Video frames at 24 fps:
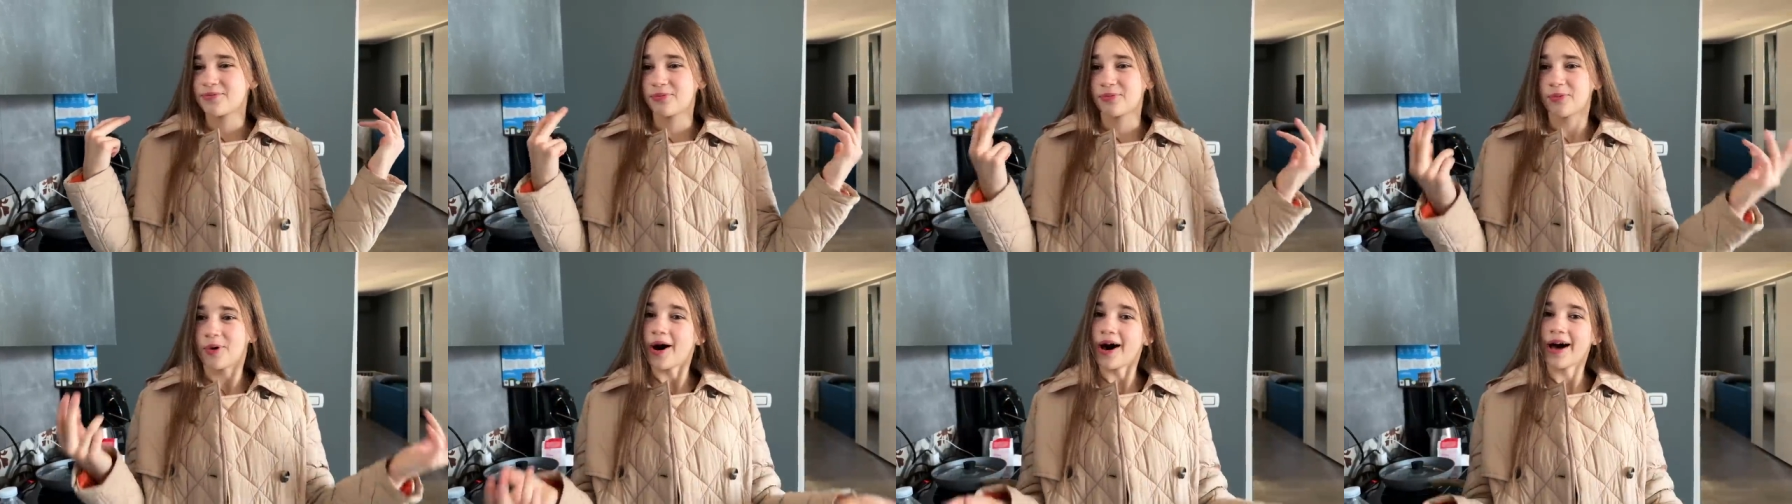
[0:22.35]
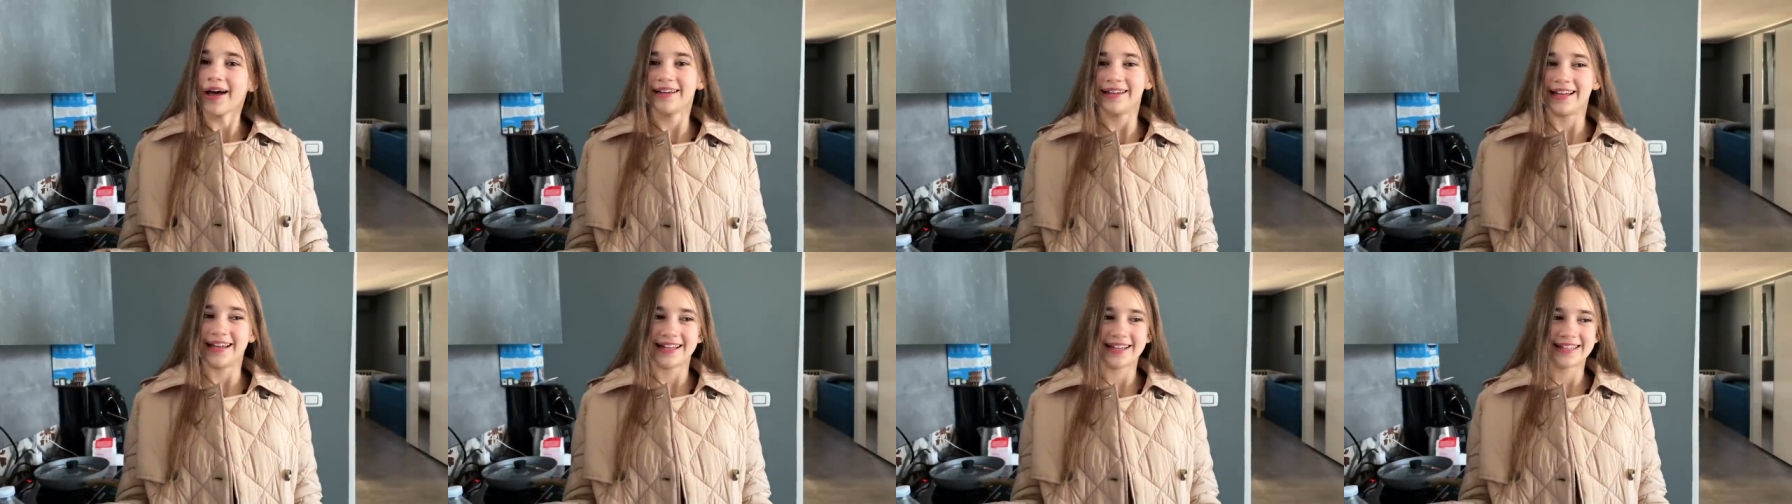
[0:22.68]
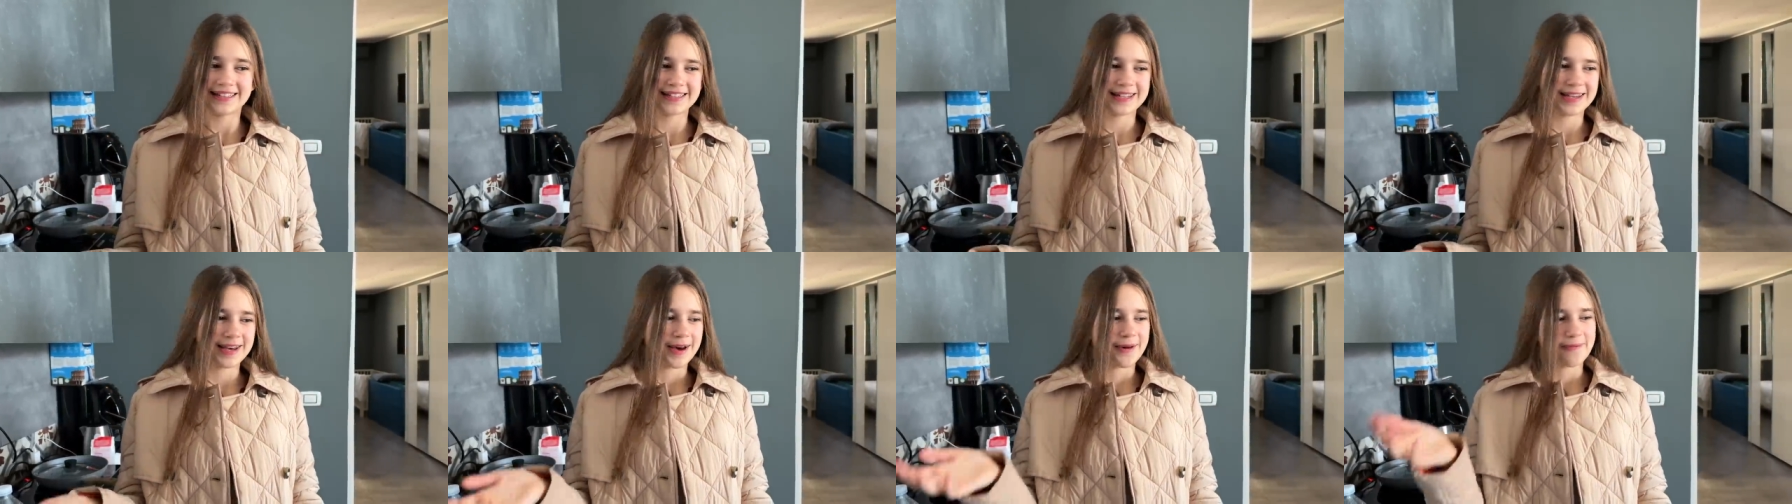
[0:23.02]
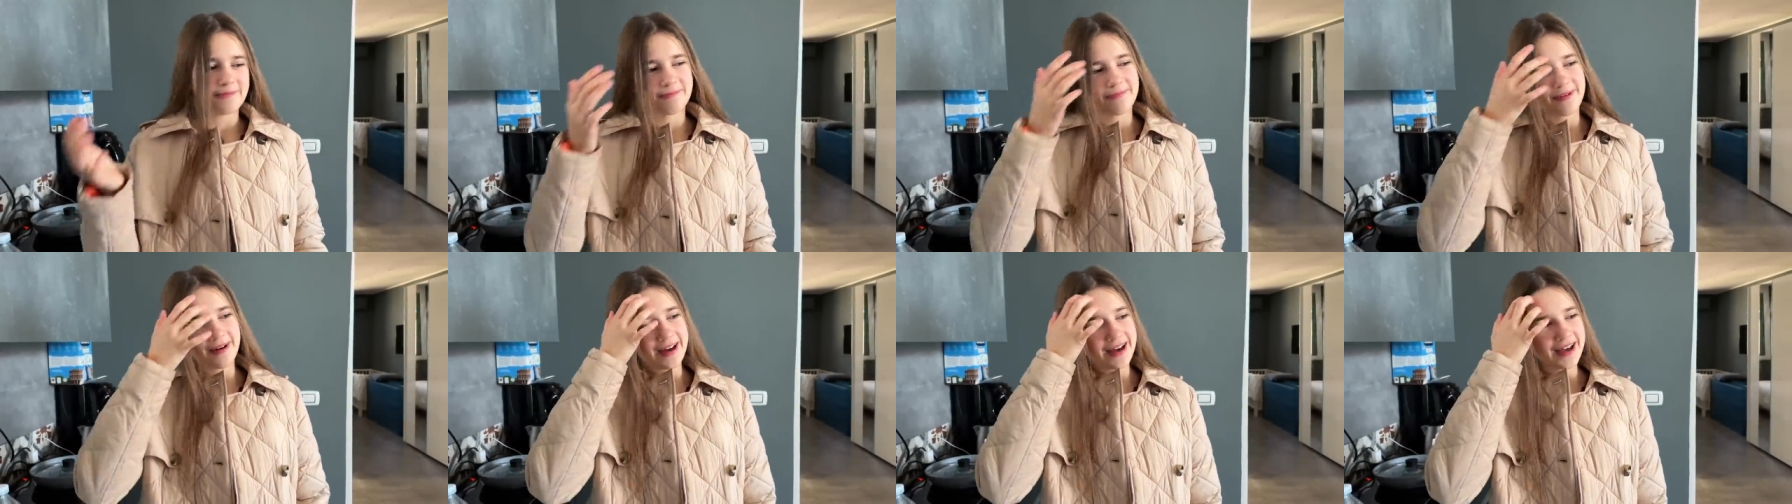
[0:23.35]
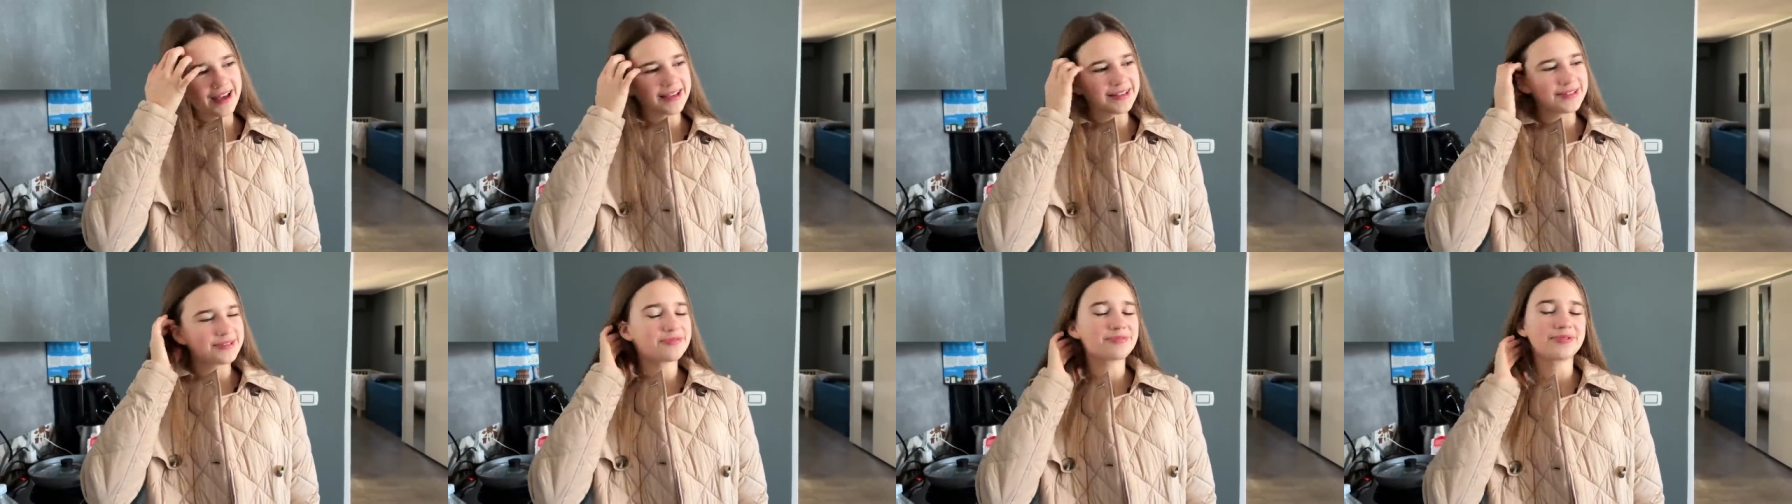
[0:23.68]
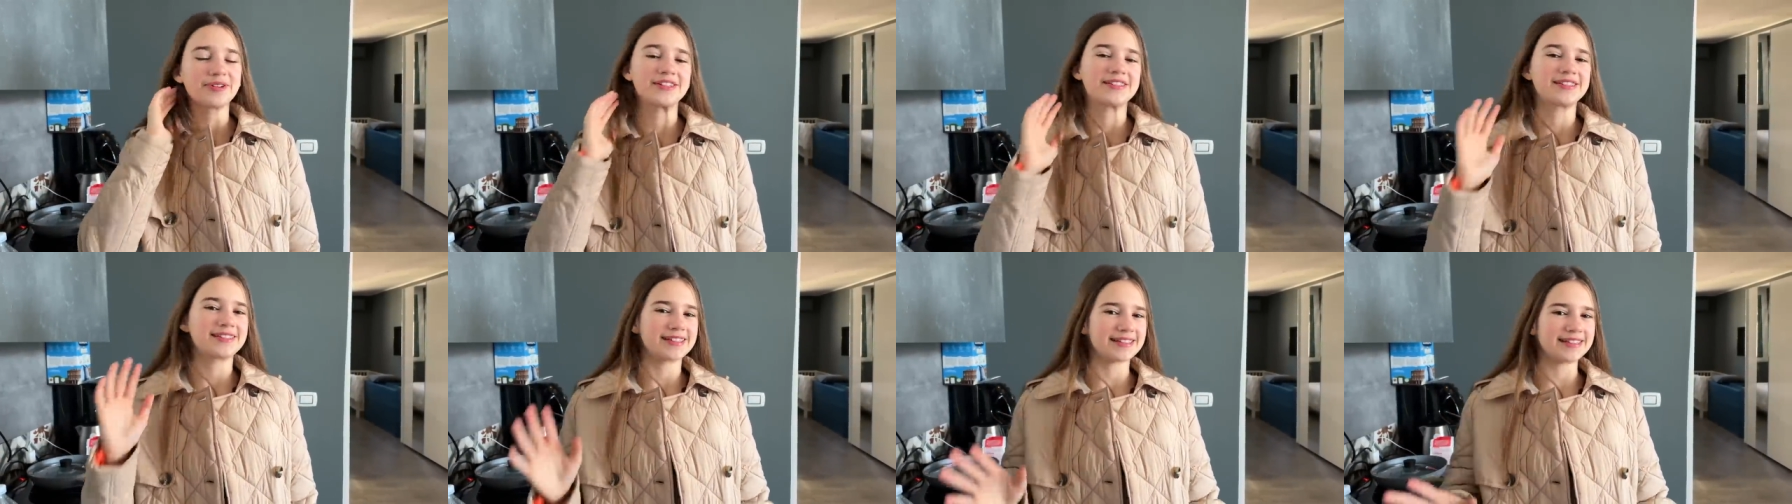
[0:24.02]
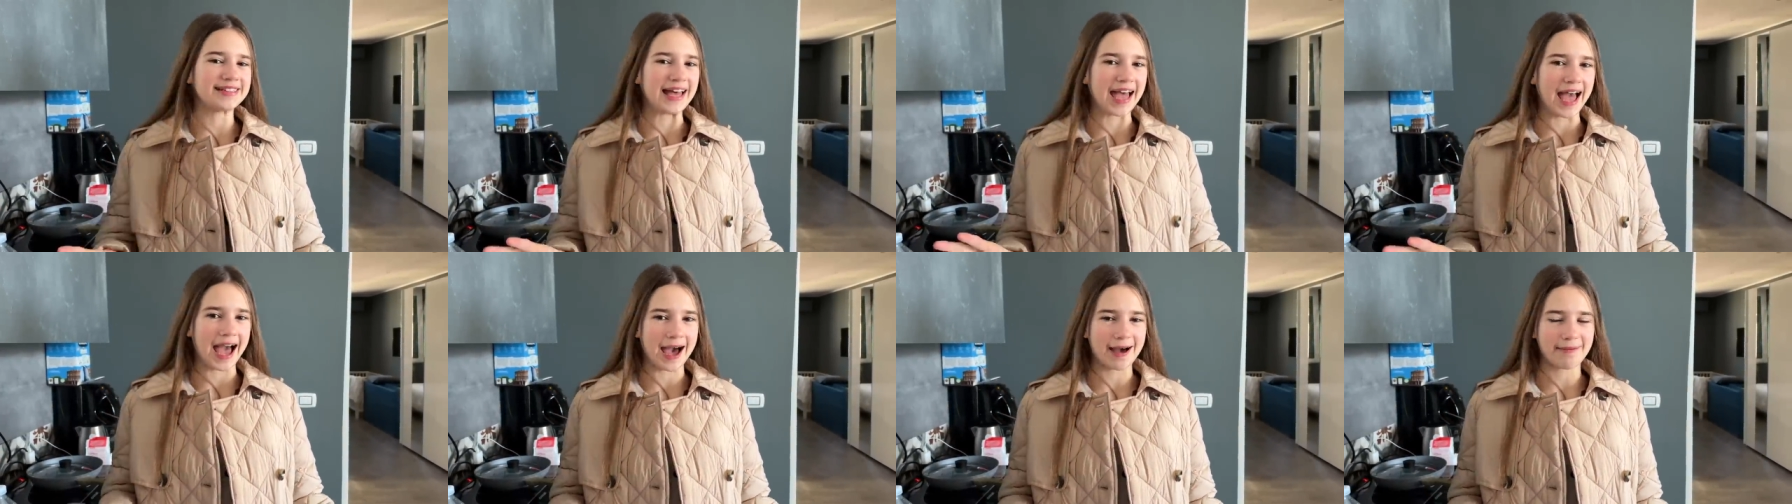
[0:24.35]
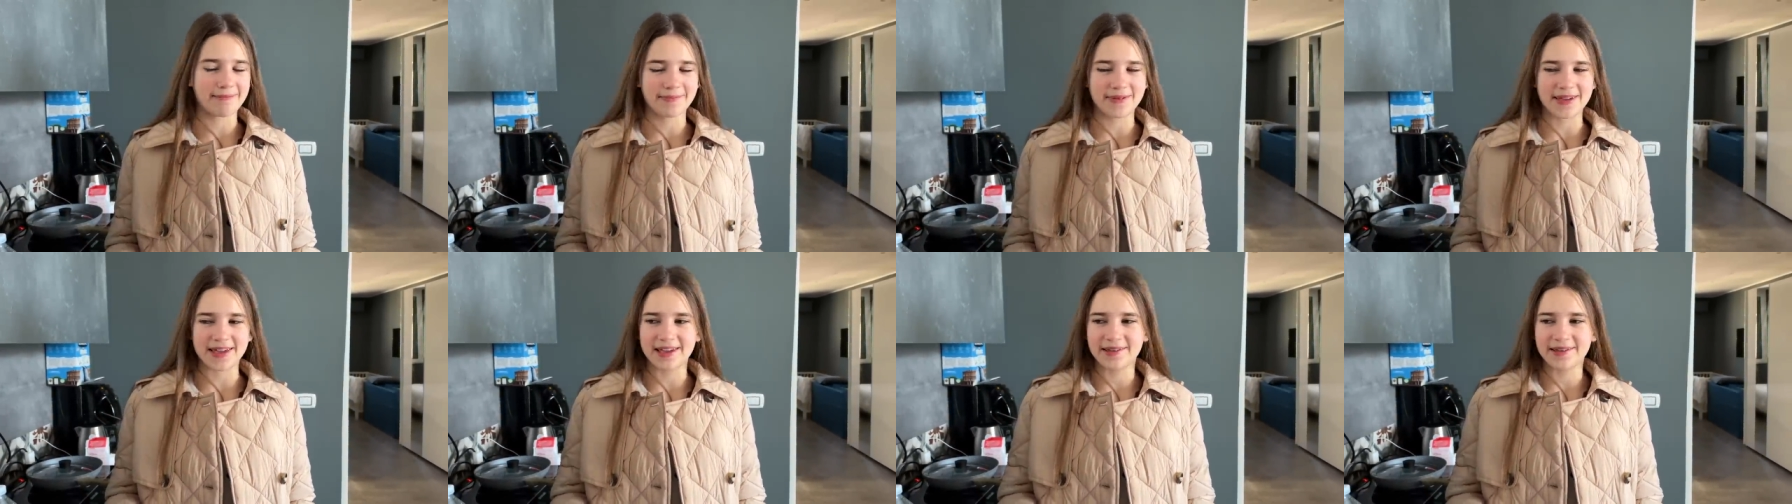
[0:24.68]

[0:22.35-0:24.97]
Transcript: wanted, but we're still happy.